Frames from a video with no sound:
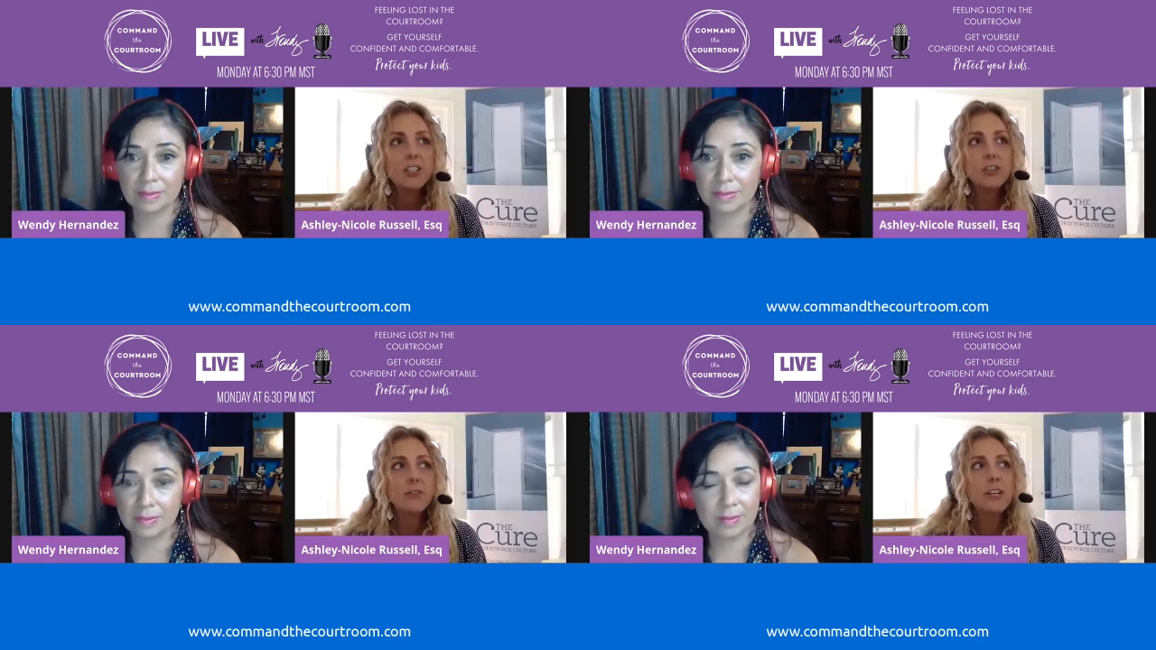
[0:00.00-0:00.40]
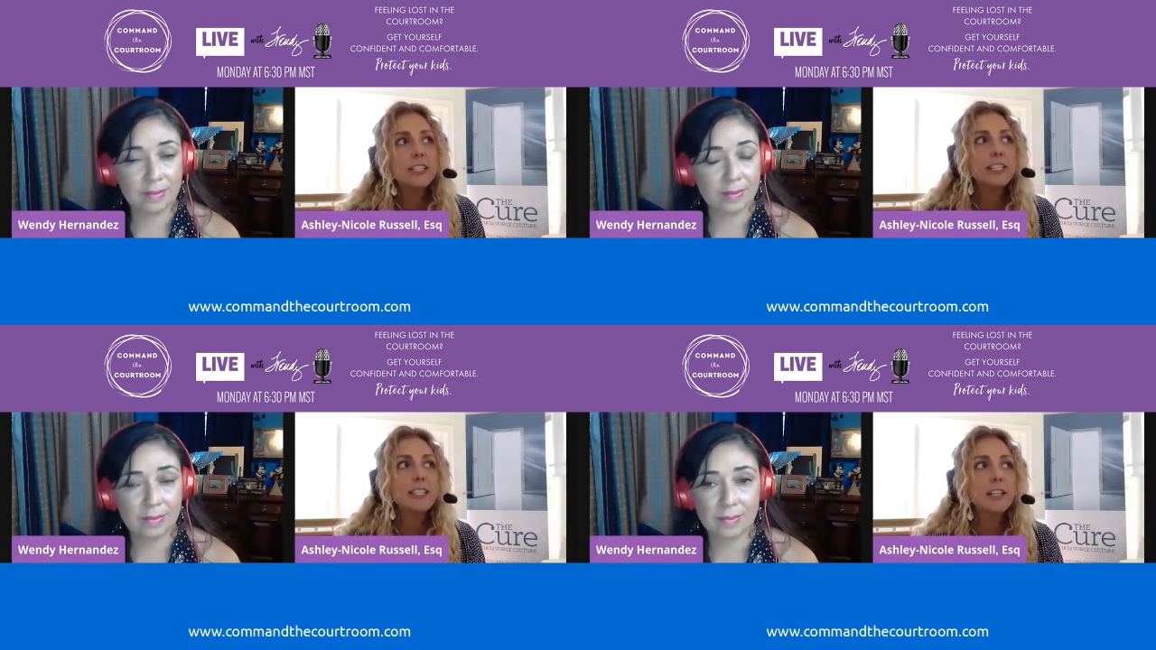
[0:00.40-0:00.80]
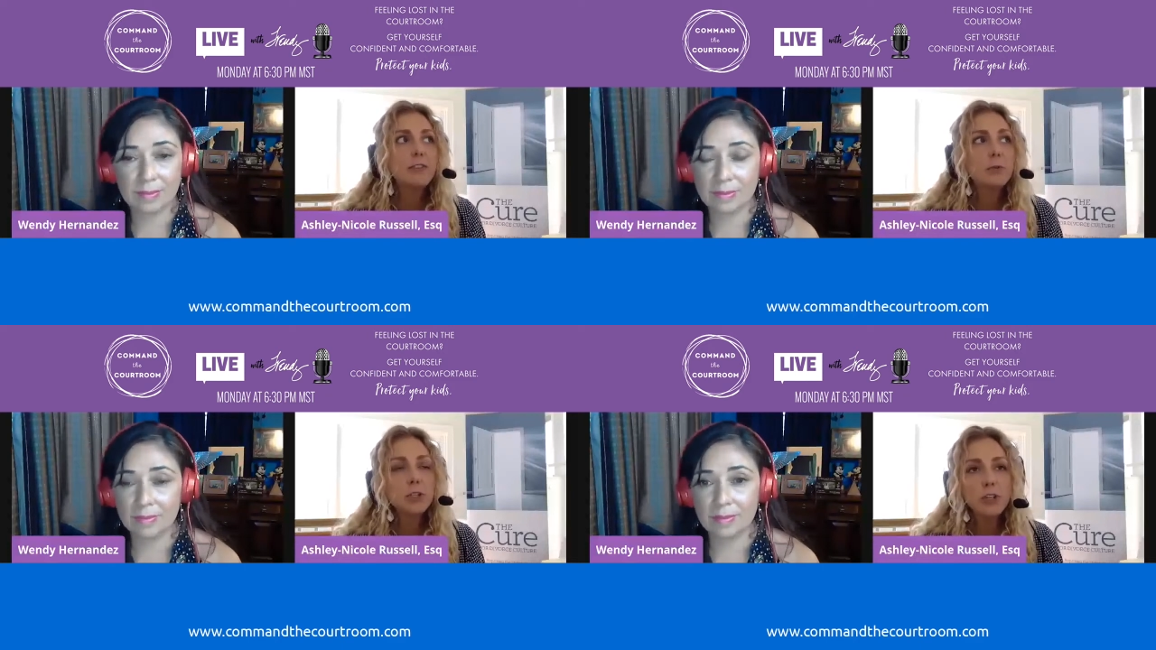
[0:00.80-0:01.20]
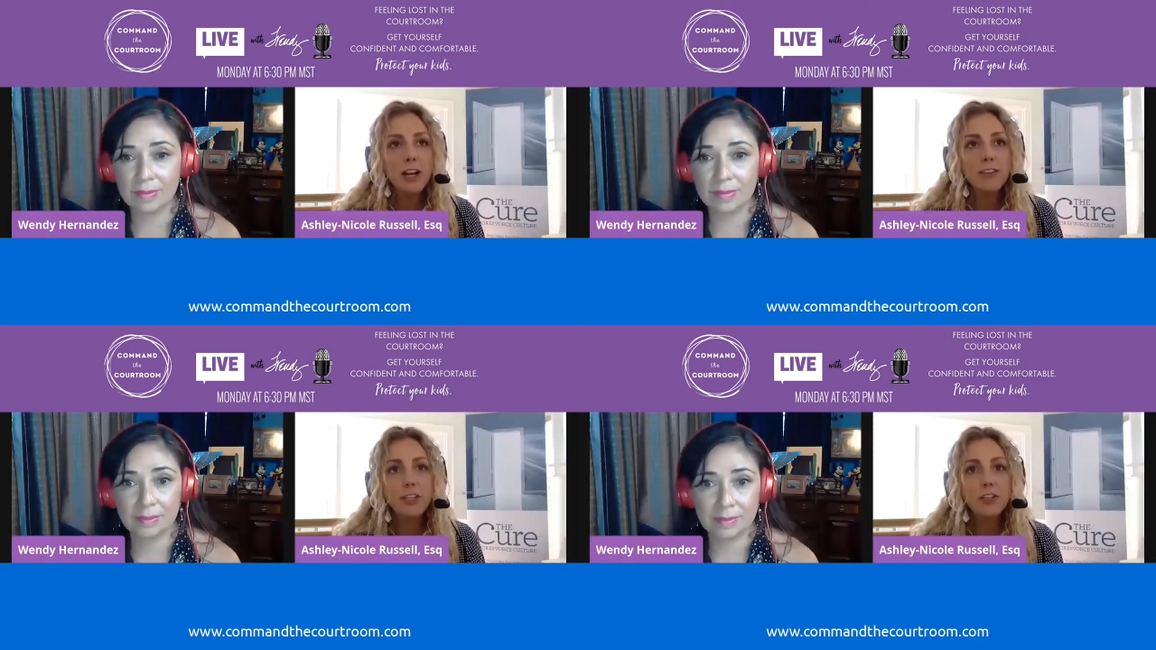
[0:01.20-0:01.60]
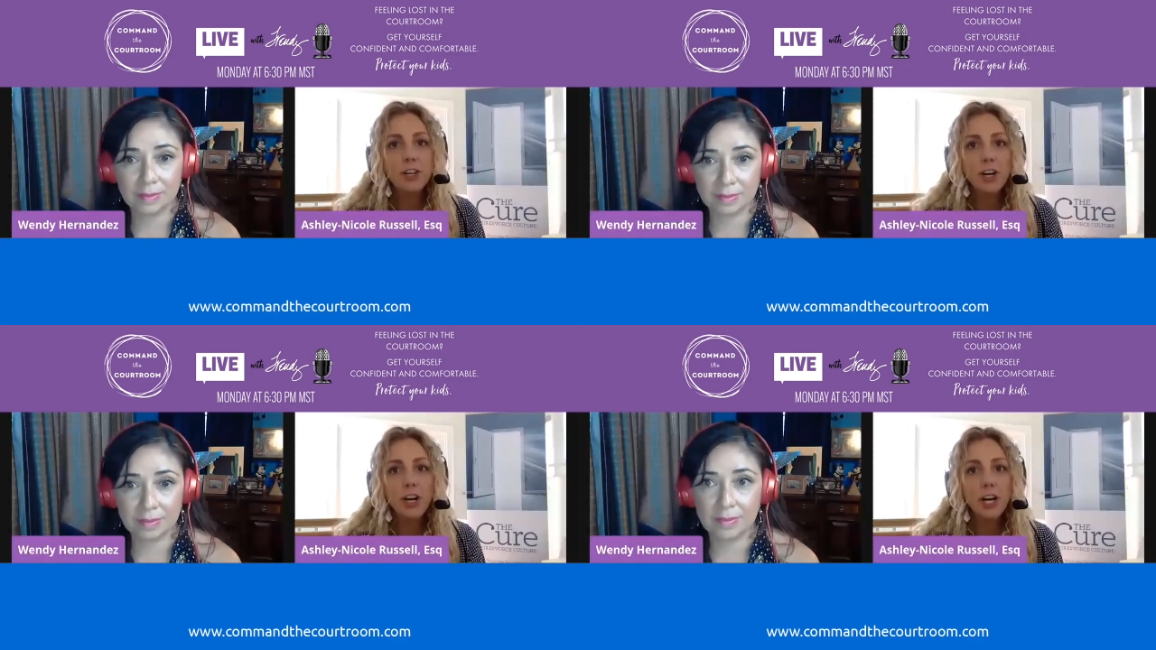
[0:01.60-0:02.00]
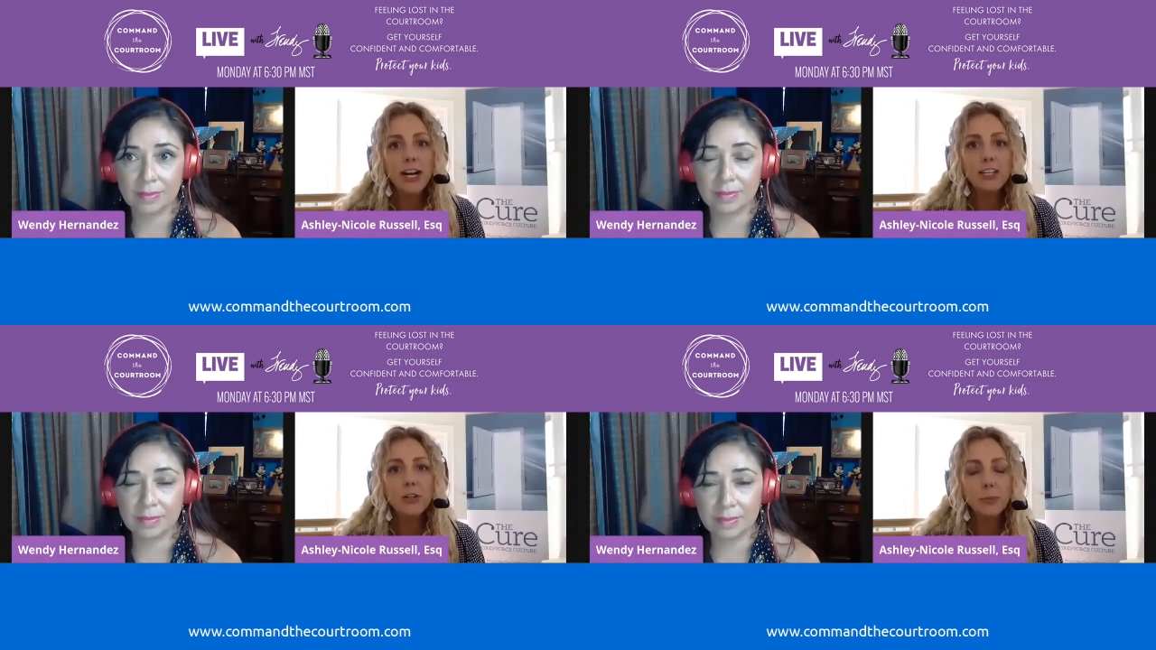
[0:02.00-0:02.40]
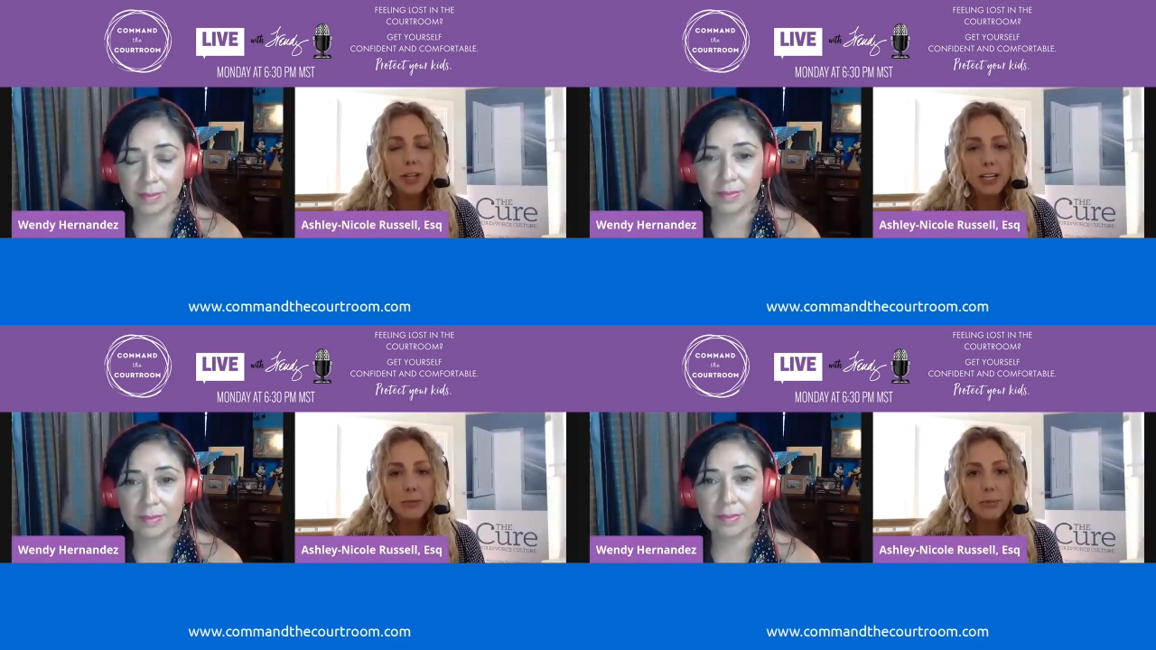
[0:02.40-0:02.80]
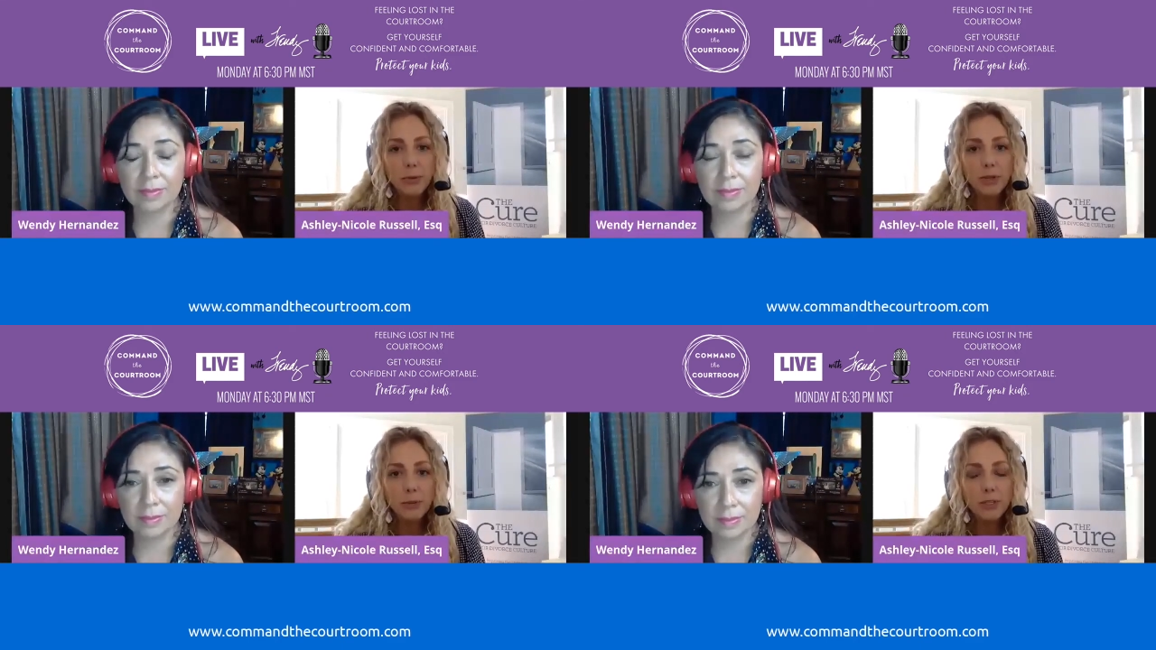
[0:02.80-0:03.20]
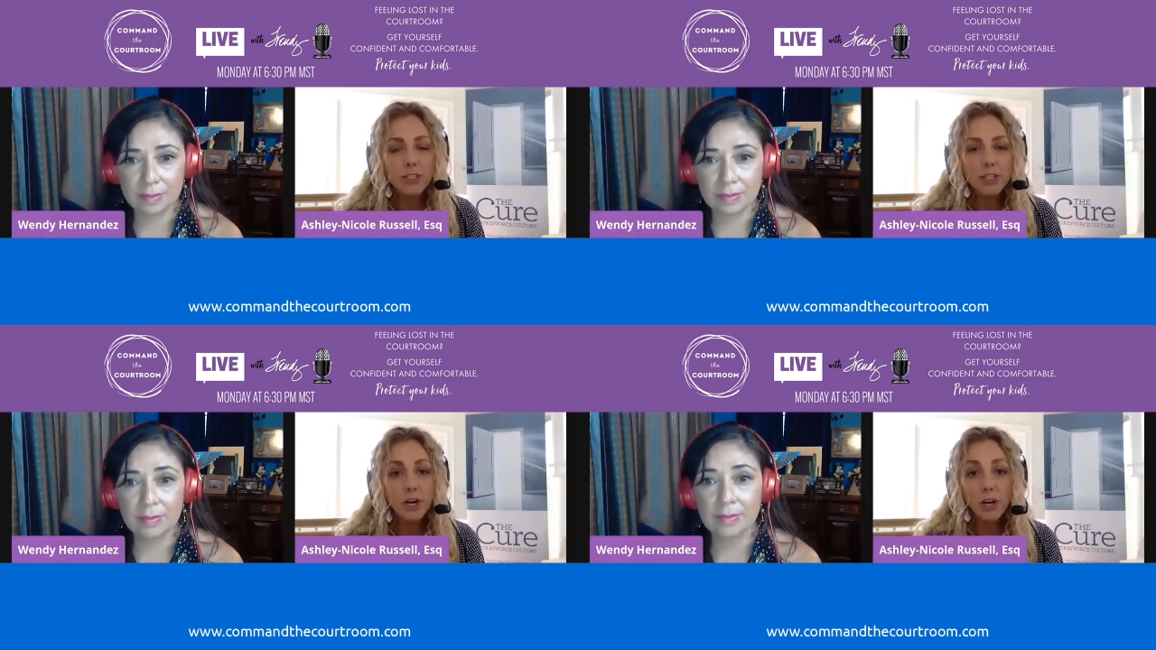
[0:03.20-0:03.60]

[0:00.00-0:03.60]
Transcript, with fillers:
Speaker 1: So, for instance, if you were driving your car and your plotted point was